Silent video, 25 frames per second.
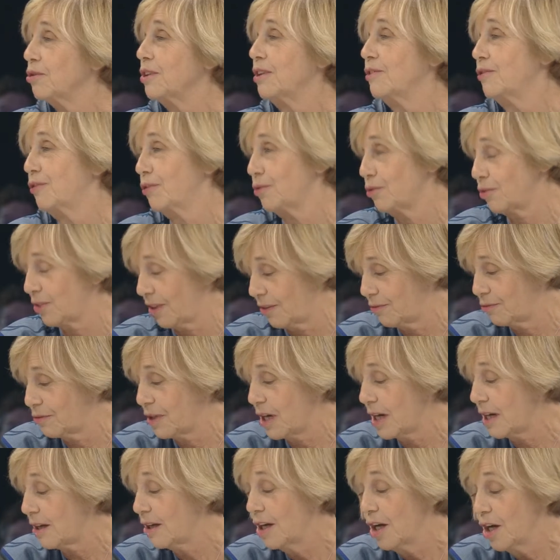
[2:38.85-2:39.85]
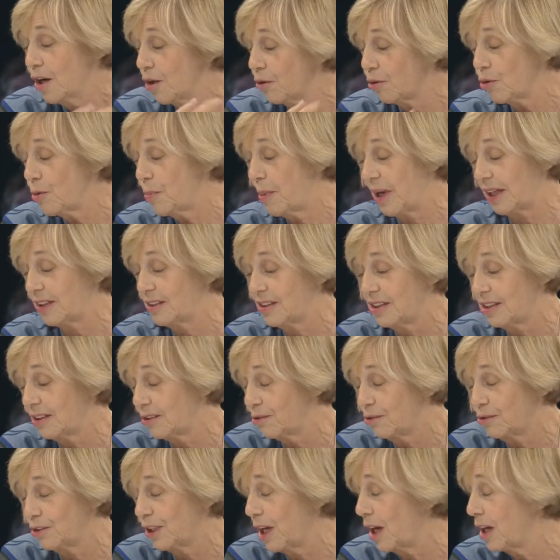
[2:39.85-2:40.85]
temporary, this basket's only
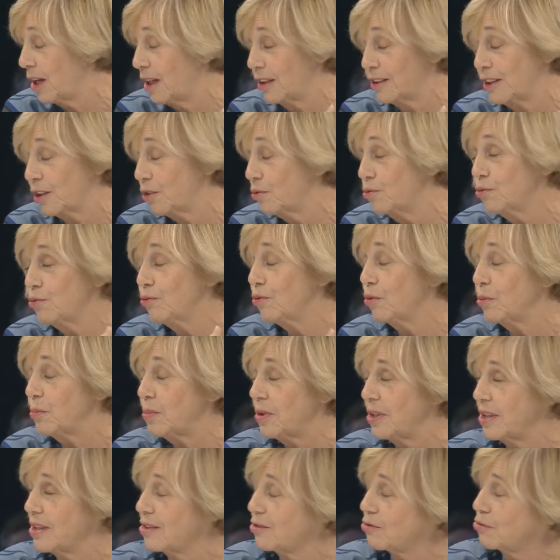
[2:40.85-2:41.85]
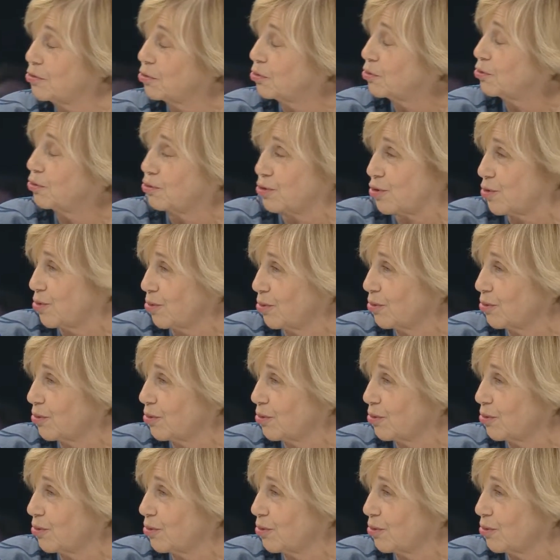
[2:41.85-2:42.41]
temporary, there will be new baskets in the future.